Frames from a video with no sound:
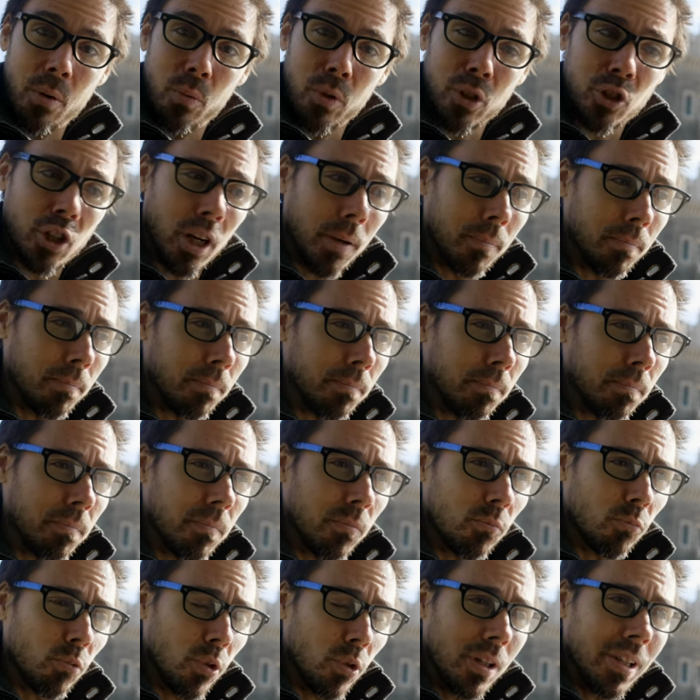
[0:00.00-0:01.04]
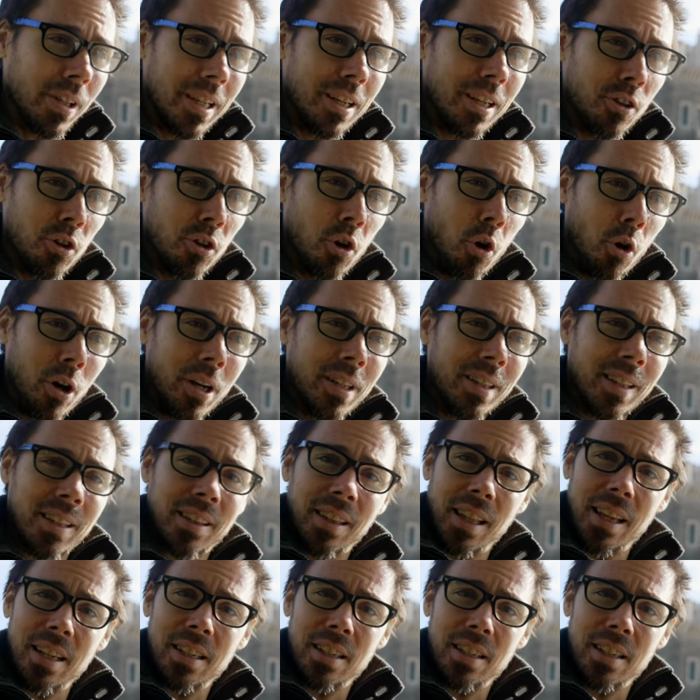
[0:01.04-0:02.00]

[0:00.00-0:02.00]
which I'm really annoyed that they